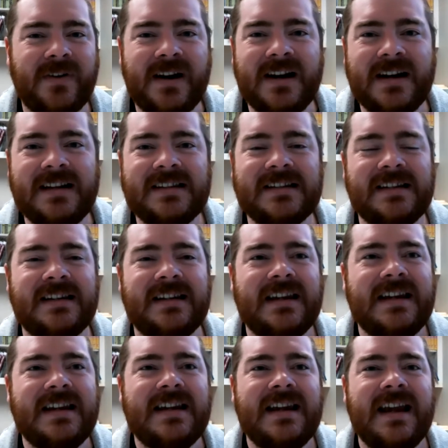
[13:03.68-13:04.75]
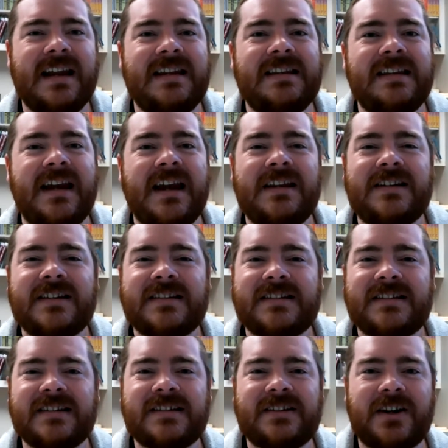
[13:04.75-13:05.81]
friends, and
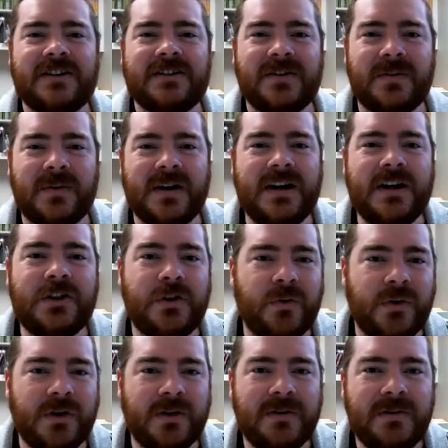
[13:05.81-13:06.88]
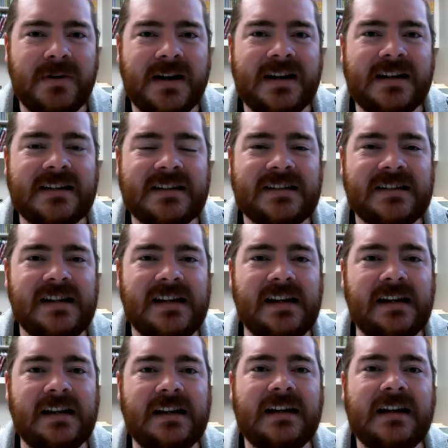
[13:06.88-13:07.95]
just start to read through and
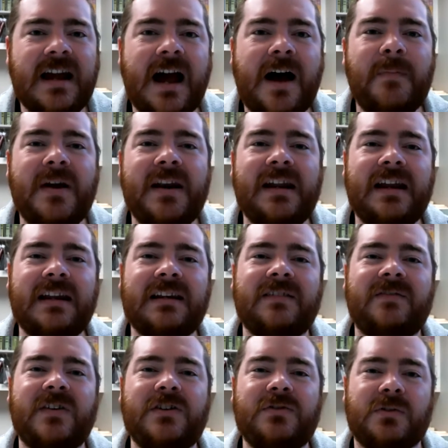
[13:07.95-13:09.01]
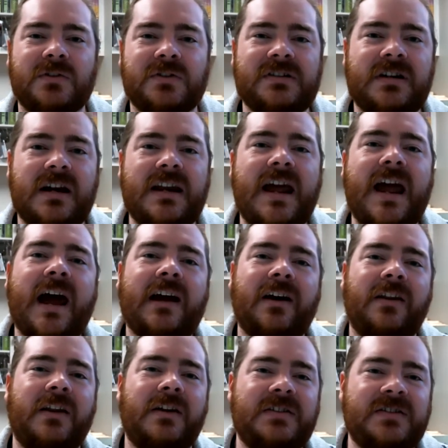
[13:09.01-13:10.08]
see how many individuals kind of
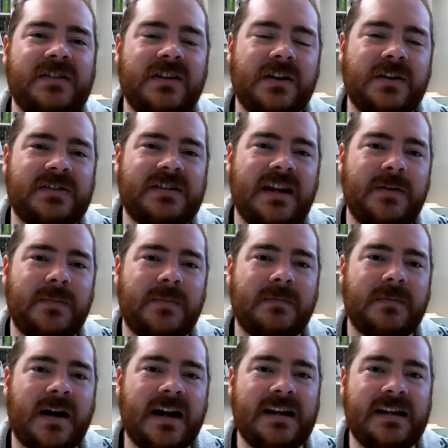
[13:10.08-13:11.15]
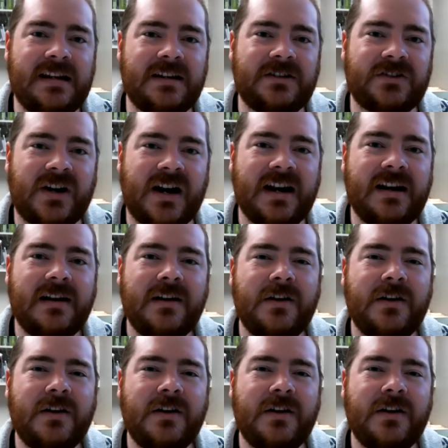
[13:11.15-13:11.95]
echo those same ideas, right?